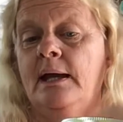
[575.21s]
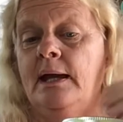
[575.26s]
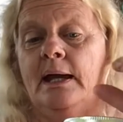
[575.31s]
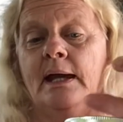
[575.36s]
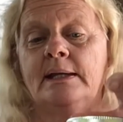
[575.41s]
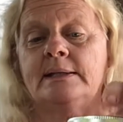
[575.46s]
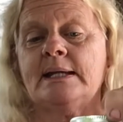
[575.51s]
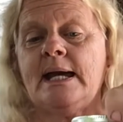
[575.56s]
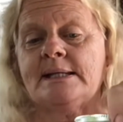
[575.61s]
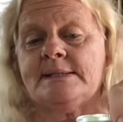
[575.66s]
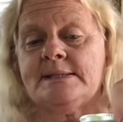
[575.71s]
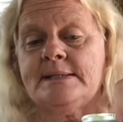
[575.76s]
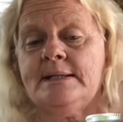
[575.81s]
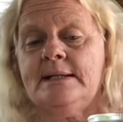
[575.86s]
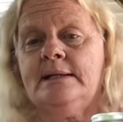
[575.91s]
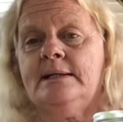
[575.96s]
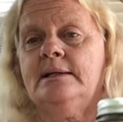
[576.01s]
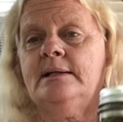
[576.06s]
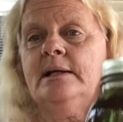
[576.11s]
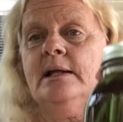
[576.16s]
And that's
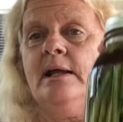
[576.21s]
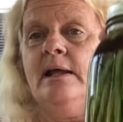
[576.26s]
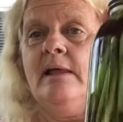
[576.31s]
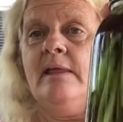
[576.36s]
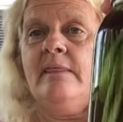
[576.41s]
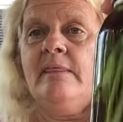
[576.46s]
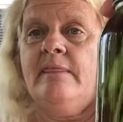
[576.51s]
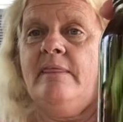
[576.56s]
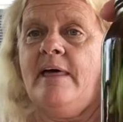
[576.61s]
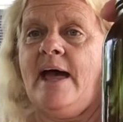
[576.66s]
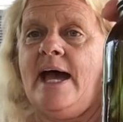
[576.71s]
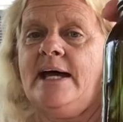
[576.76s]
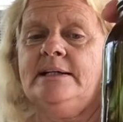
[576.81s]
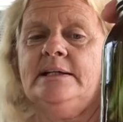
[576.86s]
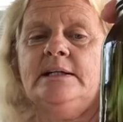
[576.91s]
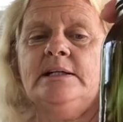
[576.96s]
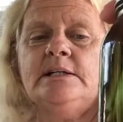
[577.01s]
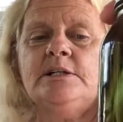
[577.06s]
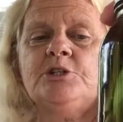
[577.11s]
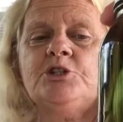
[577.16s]
it. That
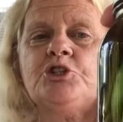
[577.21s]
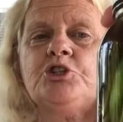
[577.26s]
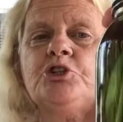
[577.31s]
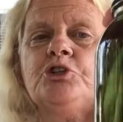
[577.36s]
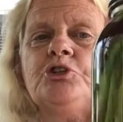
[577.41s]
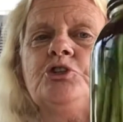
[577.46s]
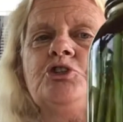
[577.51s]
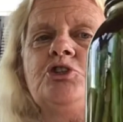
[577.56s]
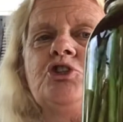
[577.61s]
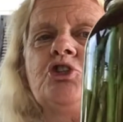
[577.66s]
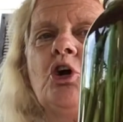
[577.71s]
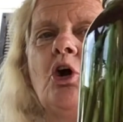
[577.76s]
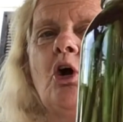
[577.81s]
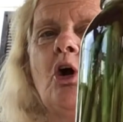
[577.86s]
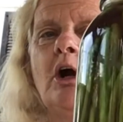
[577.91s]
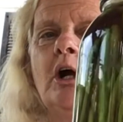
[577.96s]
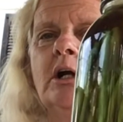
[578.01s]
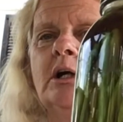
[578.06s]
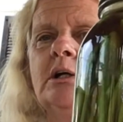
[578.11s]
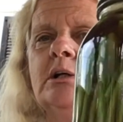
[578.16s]
is your
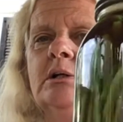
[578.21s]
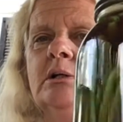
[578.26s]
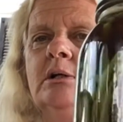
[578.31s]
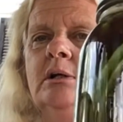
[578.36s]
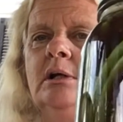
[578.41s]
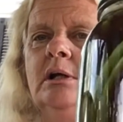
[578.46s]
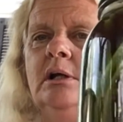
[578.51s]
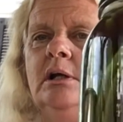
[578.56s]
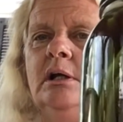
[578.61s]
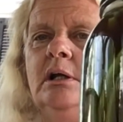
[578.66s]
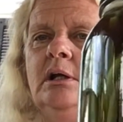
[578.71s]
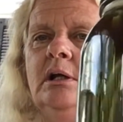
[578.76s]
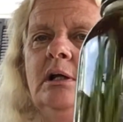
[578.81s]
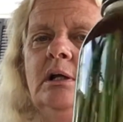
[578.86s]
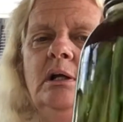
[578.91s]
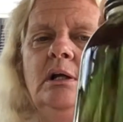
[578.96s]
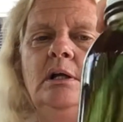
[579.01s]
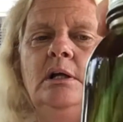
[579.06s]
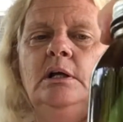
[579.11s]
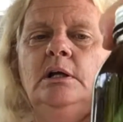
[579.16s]
jar
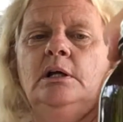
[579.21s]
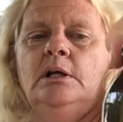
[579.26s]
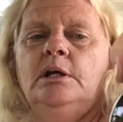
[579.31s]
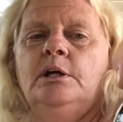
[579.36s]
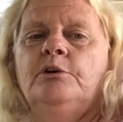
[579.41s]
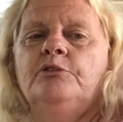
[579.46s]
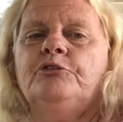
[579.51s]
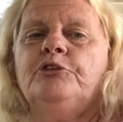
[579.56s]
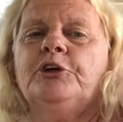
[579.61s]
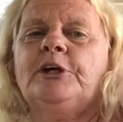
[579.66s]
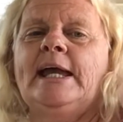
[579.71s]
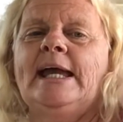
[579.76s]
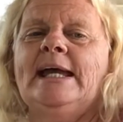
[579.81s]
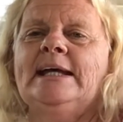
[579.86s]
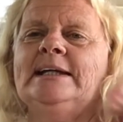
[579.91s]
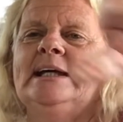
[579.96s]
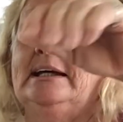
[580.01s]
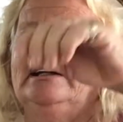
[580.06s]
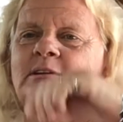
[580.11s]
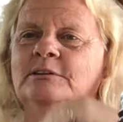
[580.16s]
for
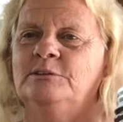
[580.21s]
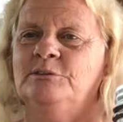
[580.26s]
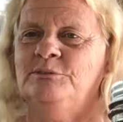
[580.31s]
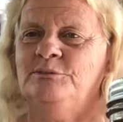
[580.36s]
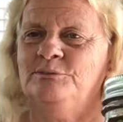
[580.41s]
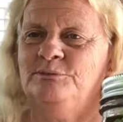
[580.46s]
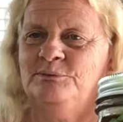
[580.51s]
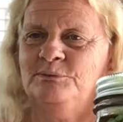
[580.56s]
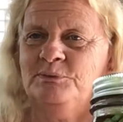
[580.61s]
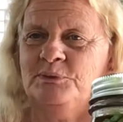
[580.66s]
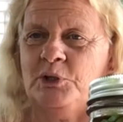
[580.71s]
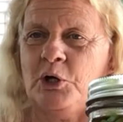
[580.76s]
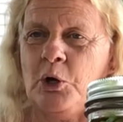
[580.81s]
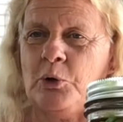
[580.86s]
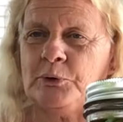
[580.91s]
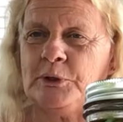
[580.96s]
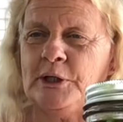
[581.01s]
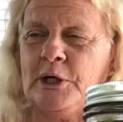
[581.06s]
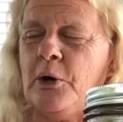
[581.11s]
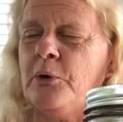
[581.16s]
canning.
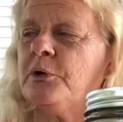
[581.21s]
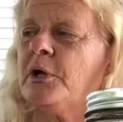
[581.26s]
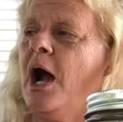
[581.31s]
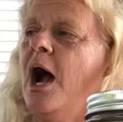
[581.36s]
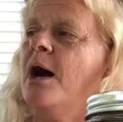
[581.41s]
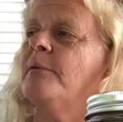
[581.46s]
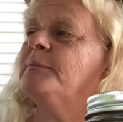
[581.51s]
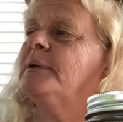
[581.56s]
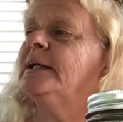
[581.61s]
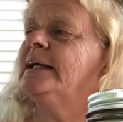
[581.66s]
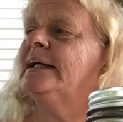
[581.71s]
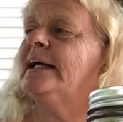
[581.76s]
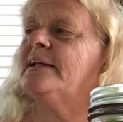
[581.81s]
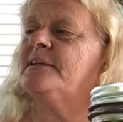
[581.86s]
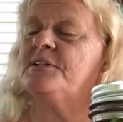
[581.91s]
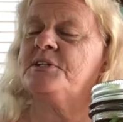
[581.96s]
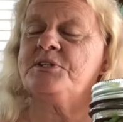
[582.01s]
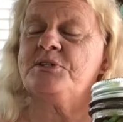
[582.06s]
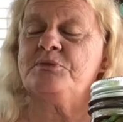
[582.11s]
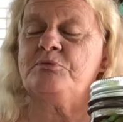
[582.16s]
Okie doke, I'm going to
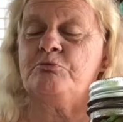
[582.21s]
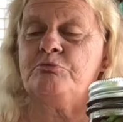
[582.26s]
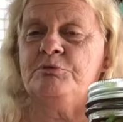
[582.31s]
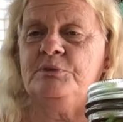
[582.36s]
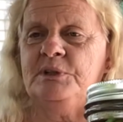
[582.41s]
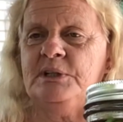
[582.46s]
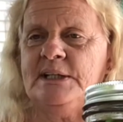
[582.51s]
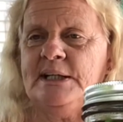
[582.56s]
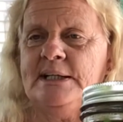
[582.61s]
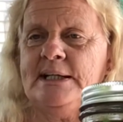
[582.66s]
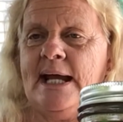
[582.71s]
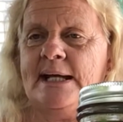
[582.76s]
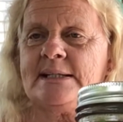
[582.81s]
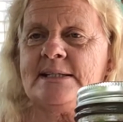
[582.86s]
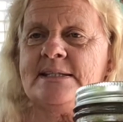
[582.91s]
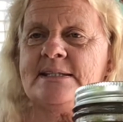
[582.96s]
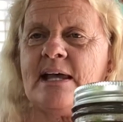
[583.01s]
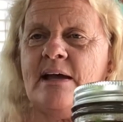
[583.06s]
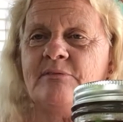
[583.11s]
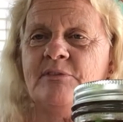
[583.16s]
get the
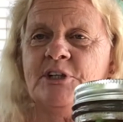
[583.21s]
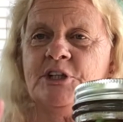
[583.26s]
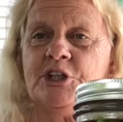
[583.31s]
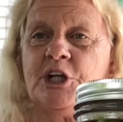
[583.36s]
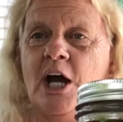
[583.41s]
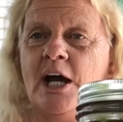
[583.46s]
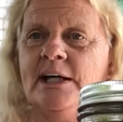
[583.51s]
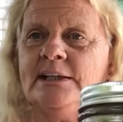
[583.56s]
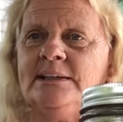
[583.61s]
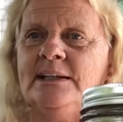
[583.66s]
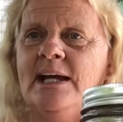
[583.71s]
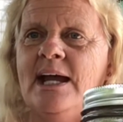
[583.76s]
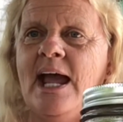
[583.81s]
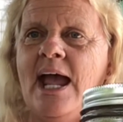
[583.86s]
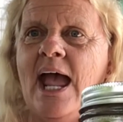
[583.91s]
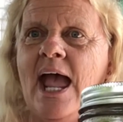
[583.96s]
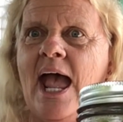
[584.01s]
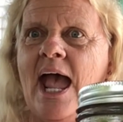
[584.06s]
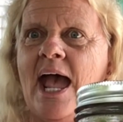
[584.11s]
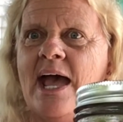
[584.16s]
next 7 done,
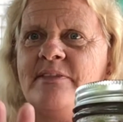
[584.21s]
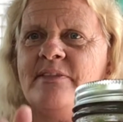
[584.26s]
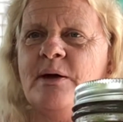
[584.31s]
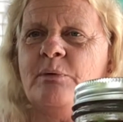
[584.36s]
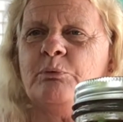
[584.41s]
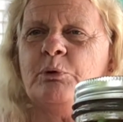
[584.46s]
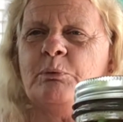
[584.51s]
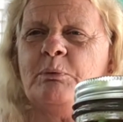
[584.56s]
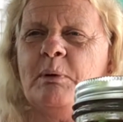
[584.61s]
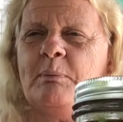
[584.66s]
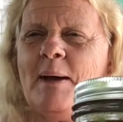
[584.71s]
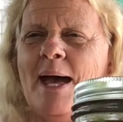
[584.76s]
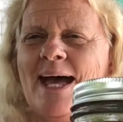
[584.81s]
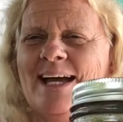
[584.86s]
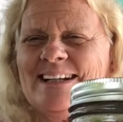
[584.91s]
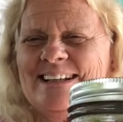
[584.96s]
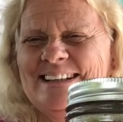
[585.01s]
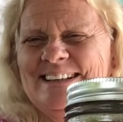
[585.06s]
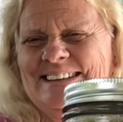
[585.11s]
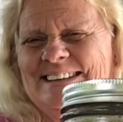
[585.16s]
and then we'll be
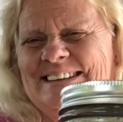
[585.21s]
back.